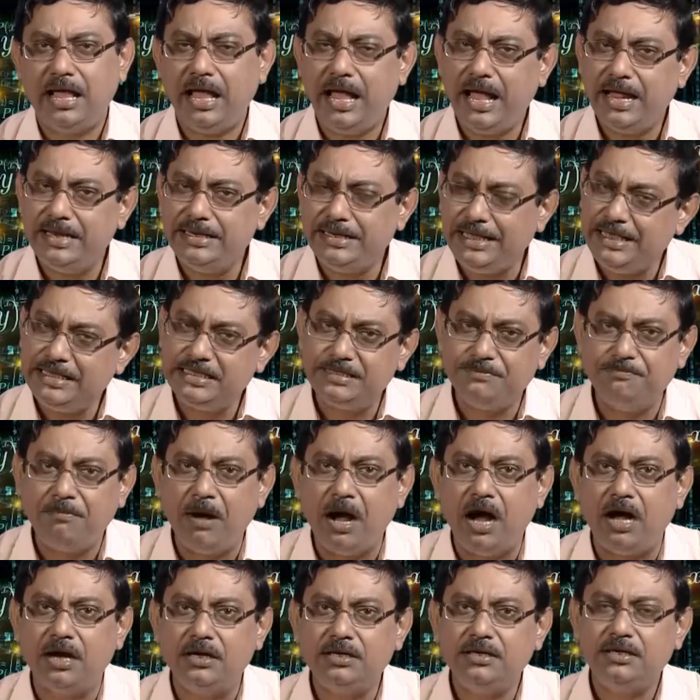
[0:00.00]
And x
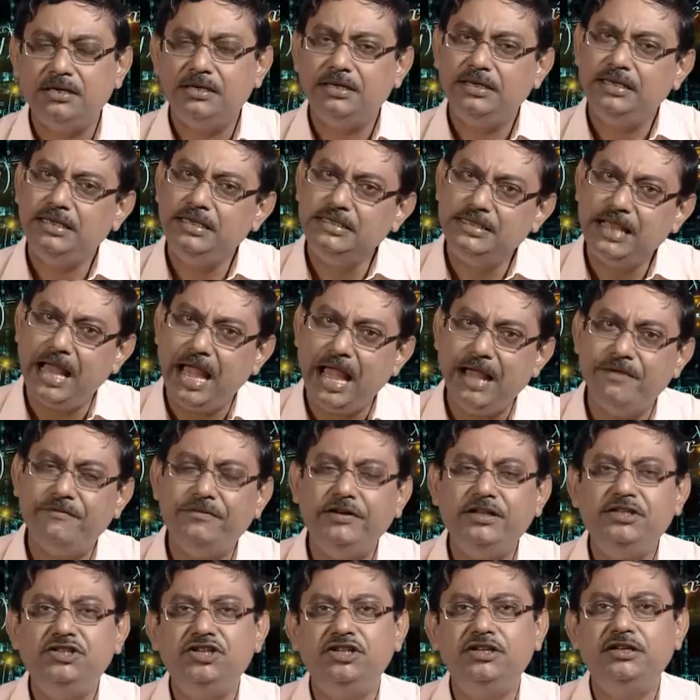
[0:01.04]
bar is the
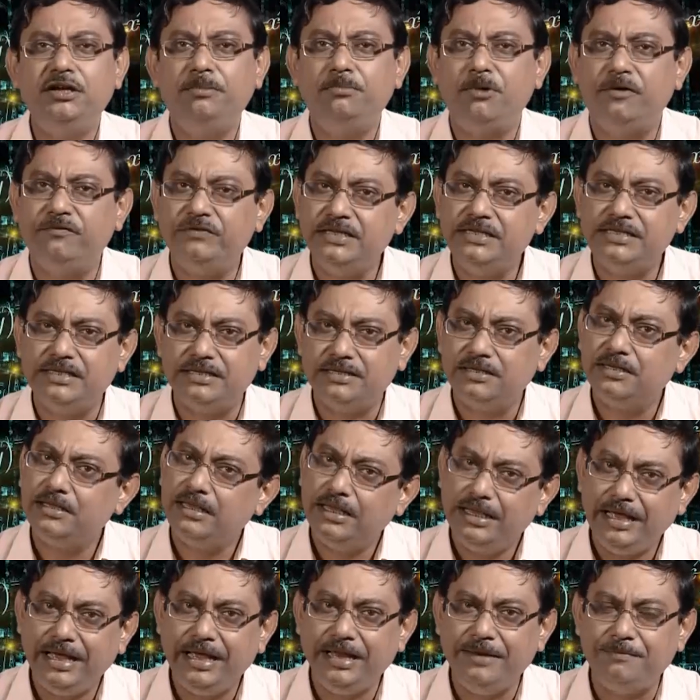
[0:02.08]
average income of these
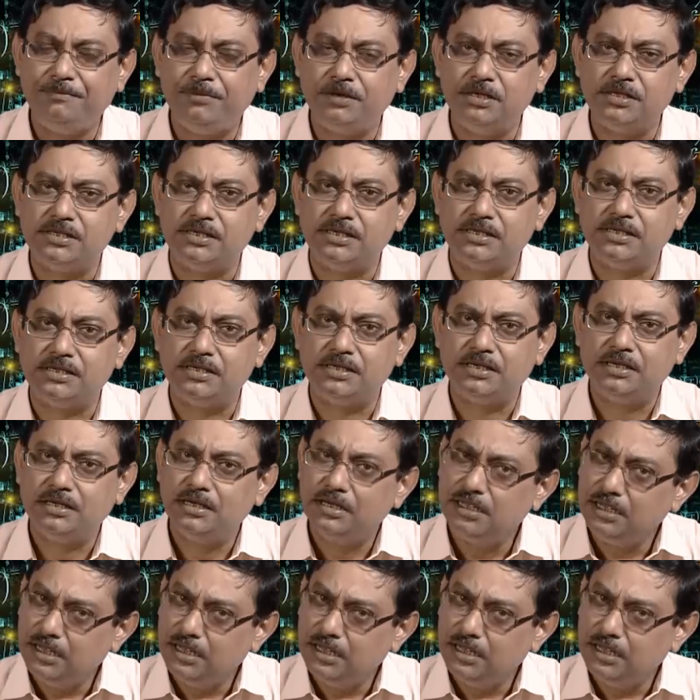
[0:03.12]
n persons.